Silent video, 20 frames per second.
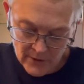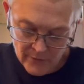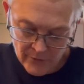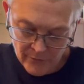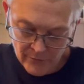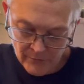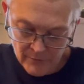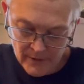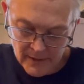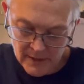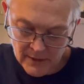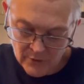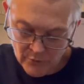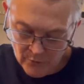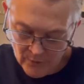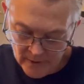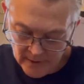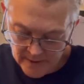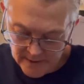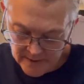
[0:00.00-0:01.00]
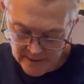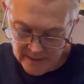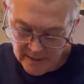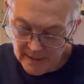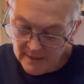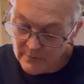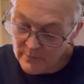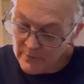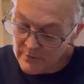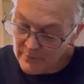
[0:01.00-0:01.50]

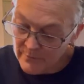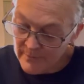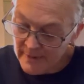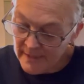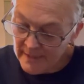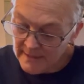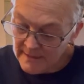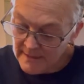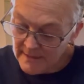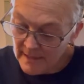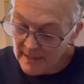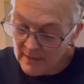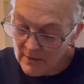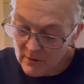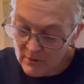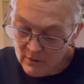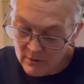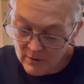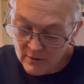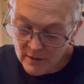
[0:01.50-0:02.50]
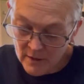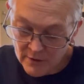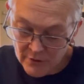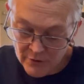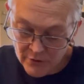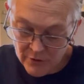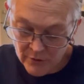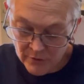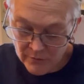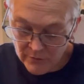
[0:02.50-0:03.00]
326, which means they are a
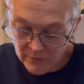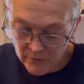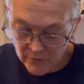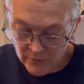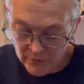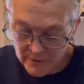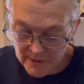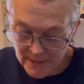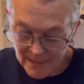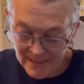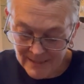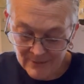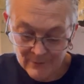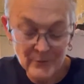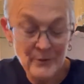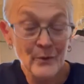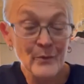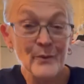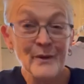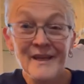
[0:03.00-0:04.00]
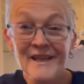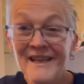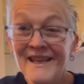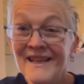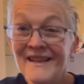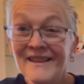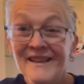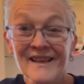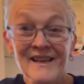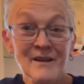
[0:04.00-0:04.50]
juniors. I don't know
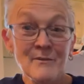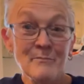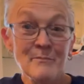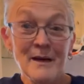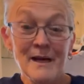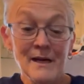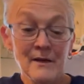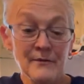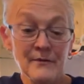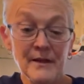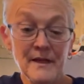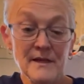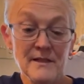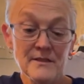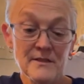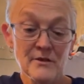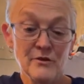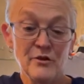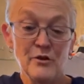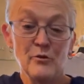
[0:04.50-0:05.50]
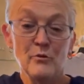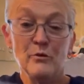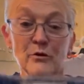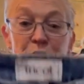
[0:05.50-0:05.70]
anything about these, so you will